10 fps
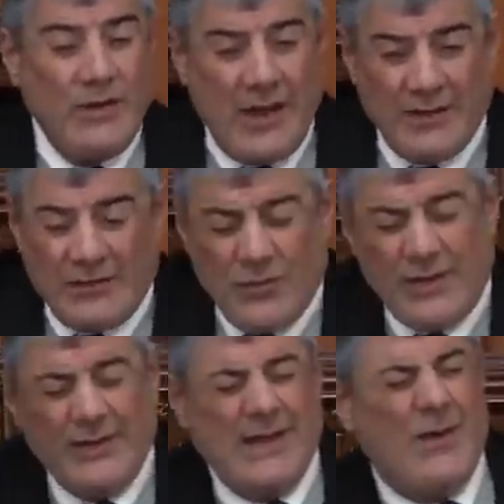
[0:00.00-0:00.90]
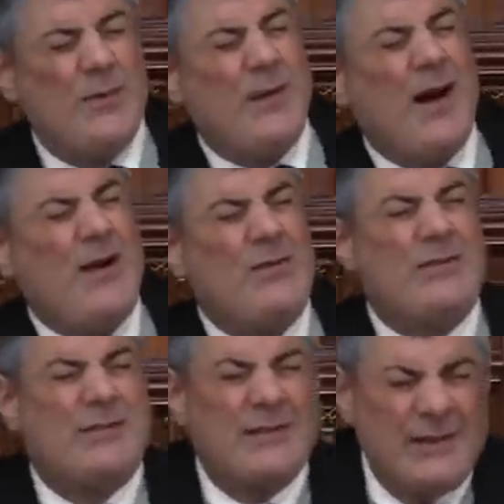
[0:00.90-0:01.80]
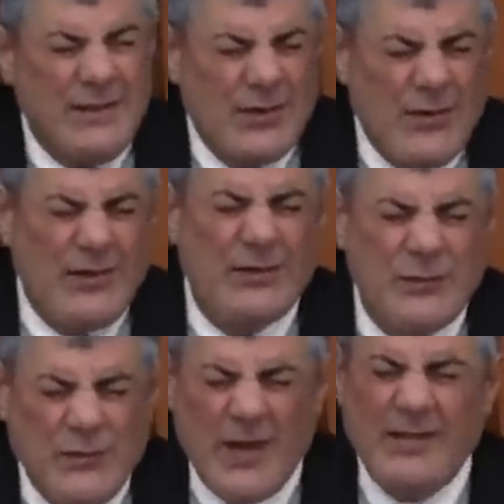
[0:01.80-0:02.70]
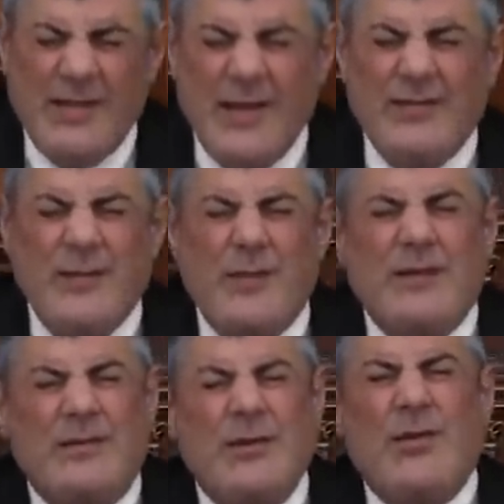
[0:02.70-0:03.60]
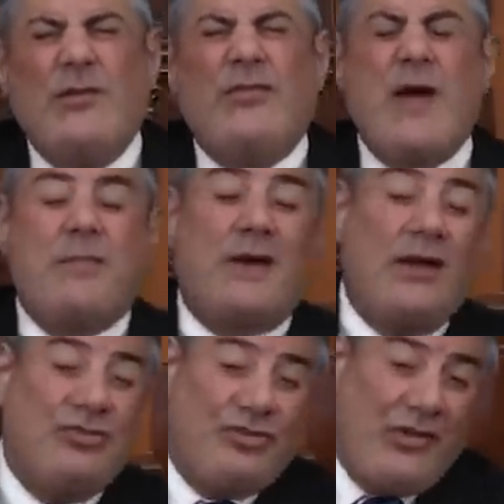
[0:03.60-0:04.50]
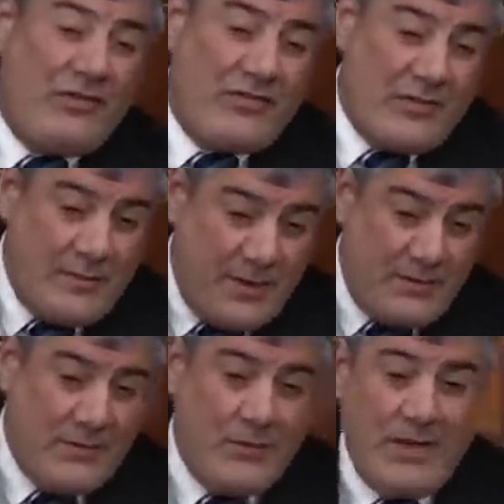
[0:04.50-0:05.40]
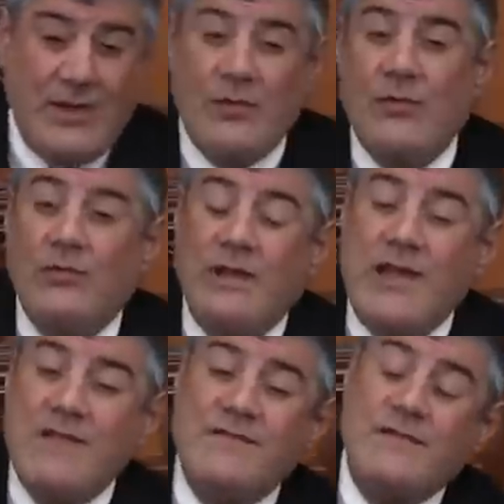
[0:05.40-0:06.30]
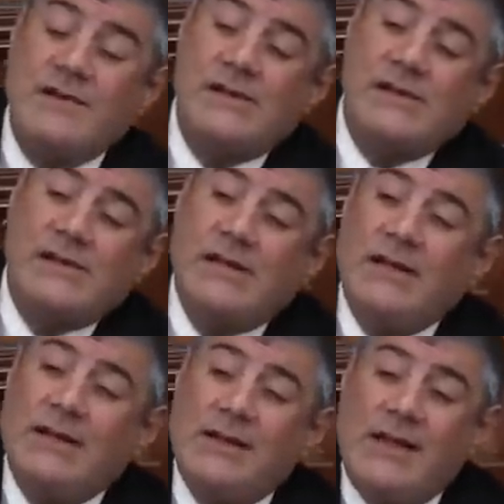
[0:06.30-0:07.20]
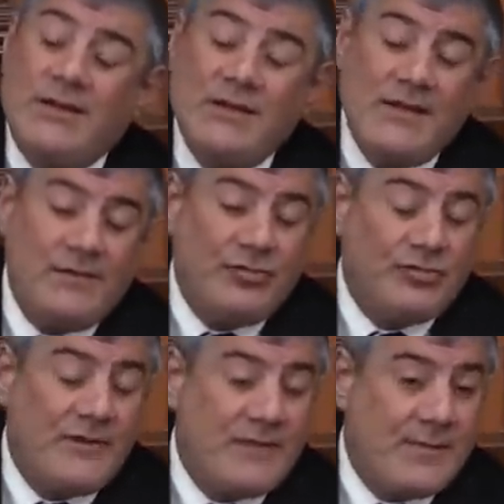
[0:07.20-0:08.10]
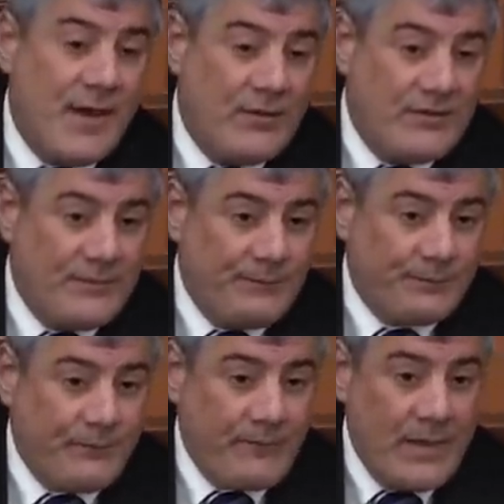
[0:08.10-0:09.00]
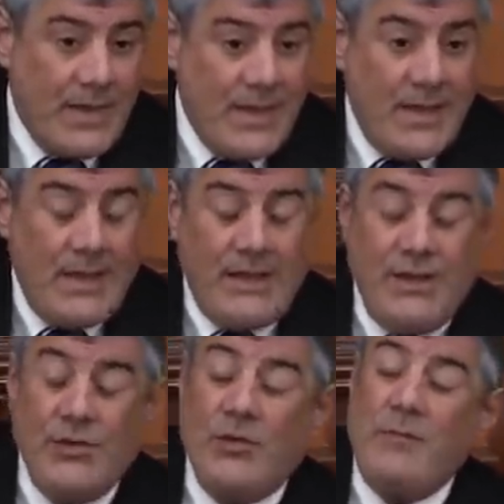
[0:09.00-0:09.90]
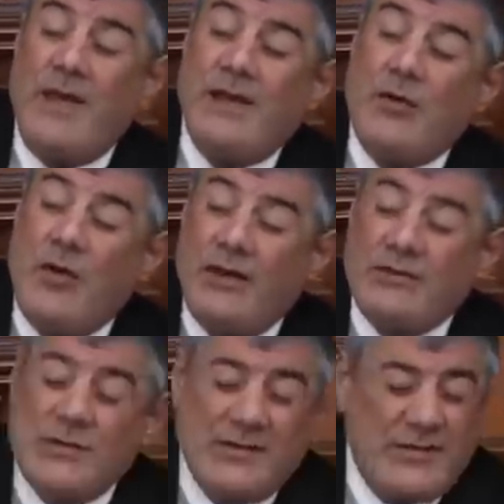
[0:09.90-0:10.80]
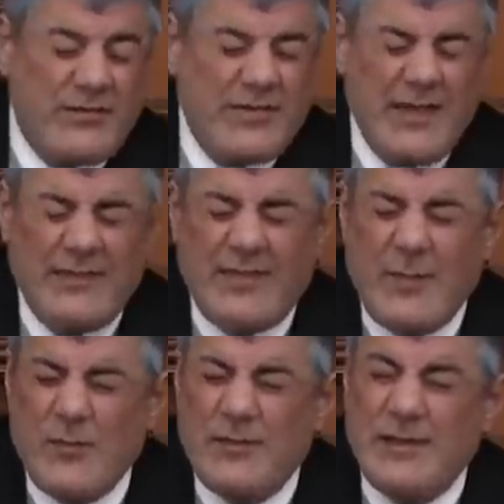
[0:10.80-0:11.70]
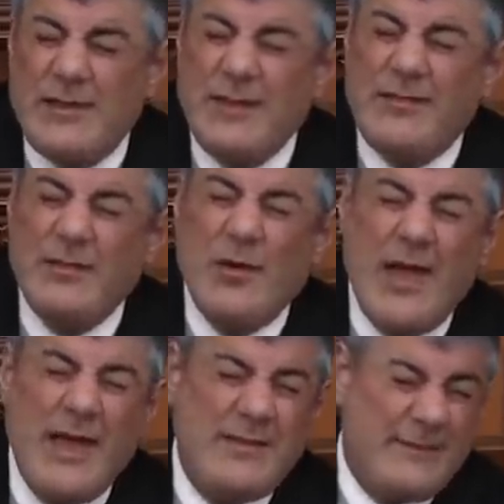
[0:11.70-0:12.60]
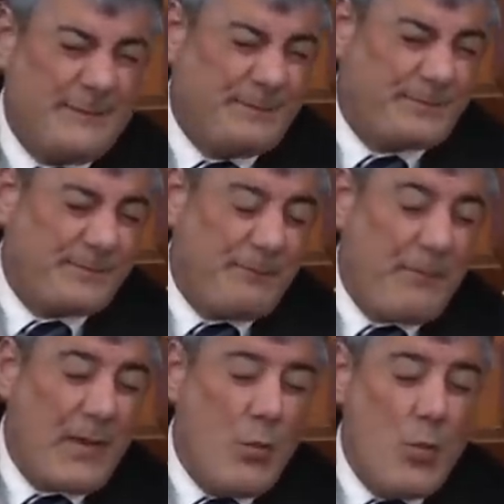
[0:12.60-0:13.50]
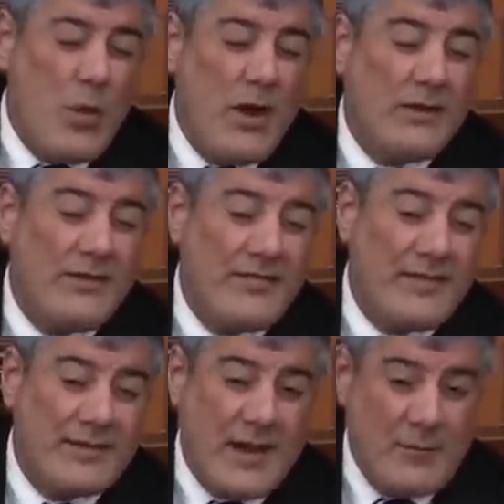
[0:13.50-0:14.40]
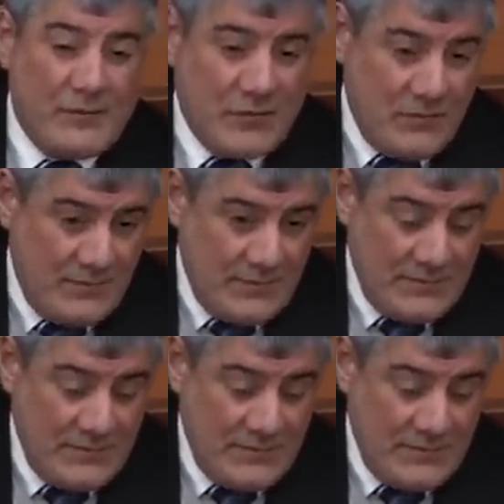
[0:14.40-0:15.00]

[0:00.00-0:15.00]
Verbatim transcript: We are talking now about you're going to find things about your subconscious, about the way you live, that you never dreamed about. You may going to understand some of the things you hate. Where does it come from?